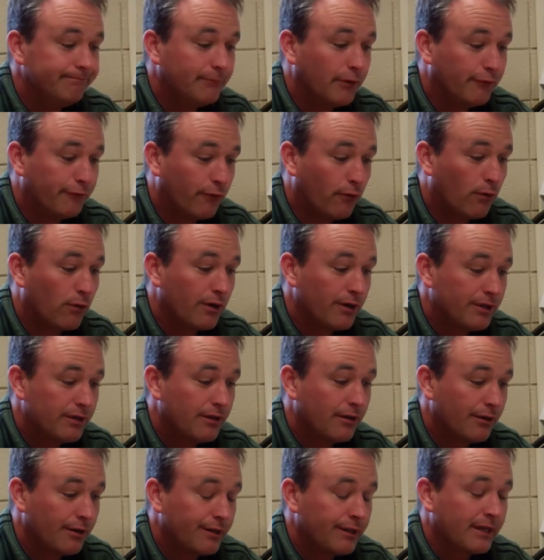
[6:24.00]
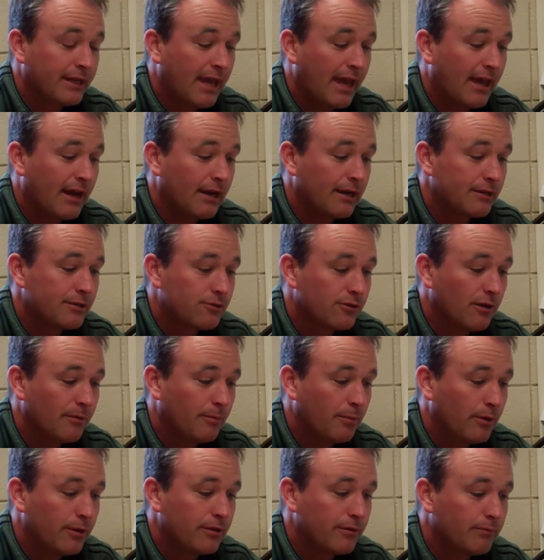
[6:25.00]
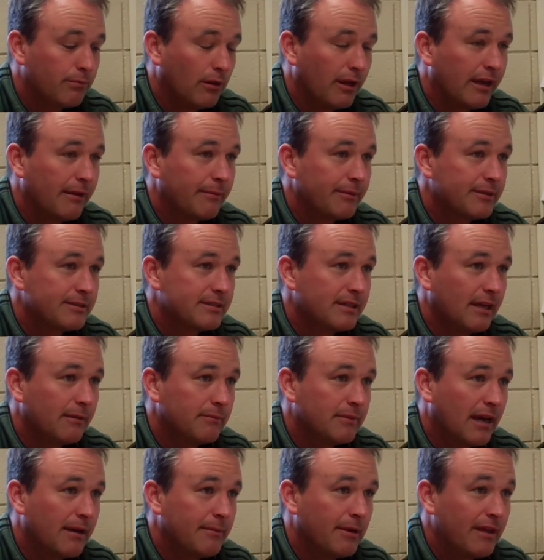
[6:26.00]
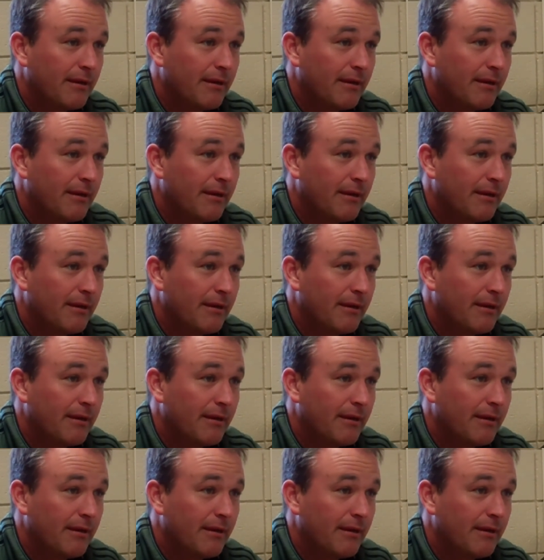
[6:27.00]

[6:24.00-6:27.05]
before and during the Canada trip with playing them at the same time.